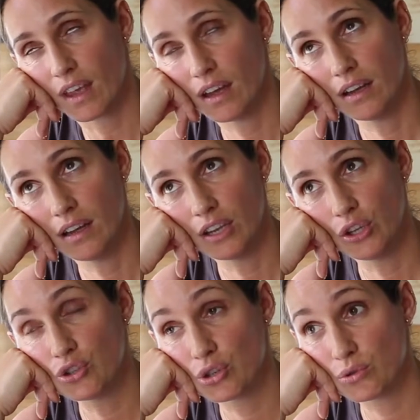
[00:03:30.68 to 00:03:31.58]
uh,
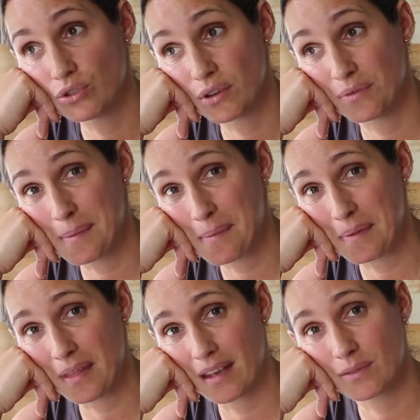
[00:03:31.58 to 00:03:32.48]
you should also
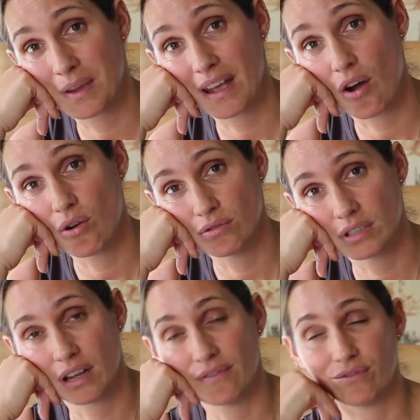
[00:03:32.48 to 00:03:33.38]
remember that as we get
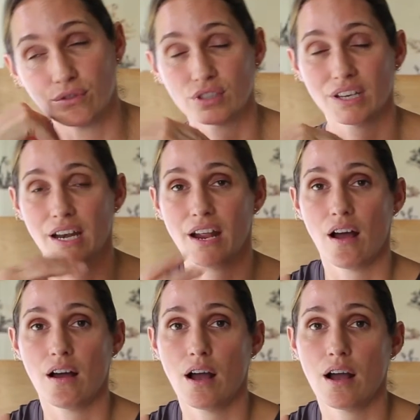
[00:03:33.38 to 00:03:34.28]
older, unfortunately,
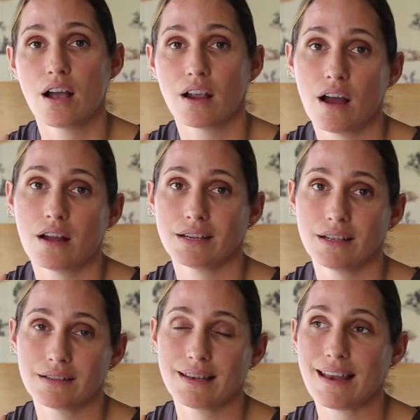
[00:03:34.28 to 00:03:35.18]
our gut
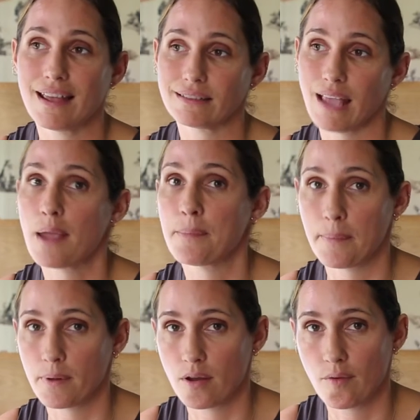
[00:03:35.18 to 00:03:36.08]
is less
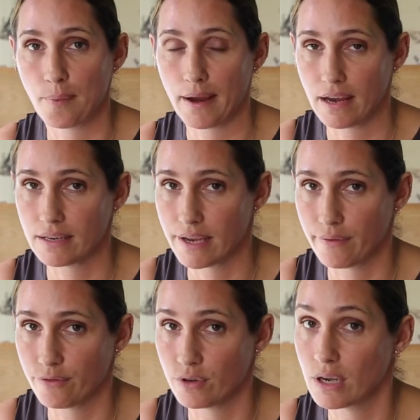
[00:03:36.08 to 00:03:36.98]
capable of breaking
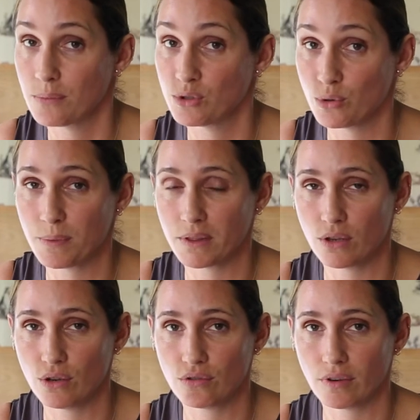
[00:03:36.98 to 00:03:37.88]
down food and absorbing the
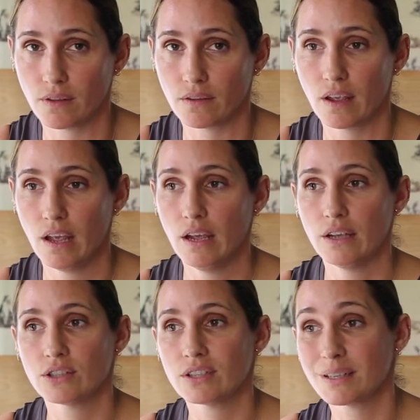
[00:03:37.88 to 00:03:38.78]
nutrients.
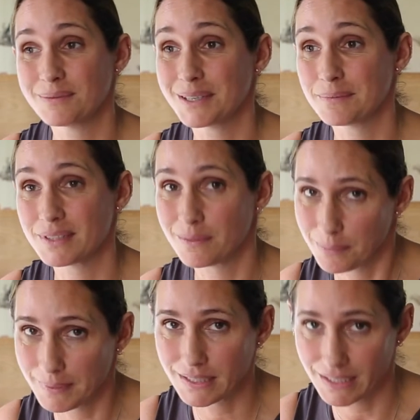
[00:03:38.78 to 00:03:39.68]
So sometimes
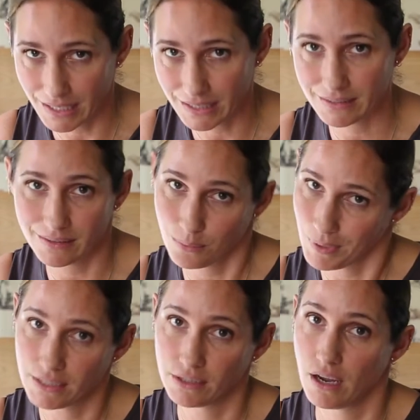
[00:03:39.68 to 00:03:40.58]
supplementing is the
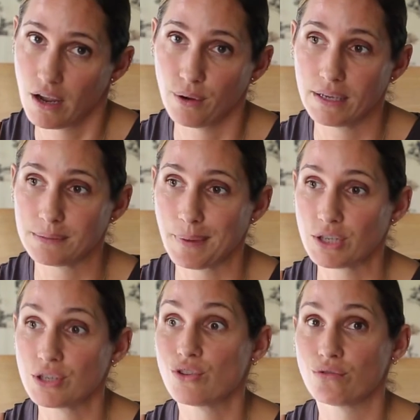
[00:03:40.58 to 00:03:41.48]
way to go,
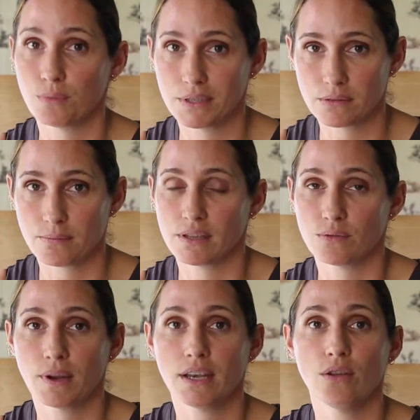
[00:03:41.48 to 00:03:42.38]
especially through winter
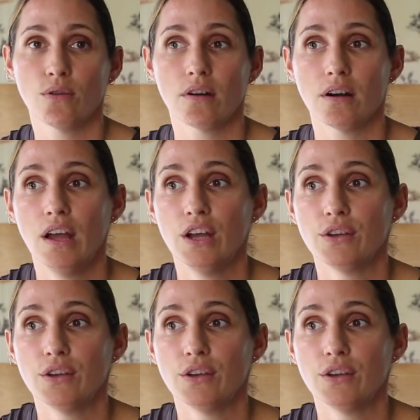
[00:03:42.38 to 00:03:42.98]
months when you are,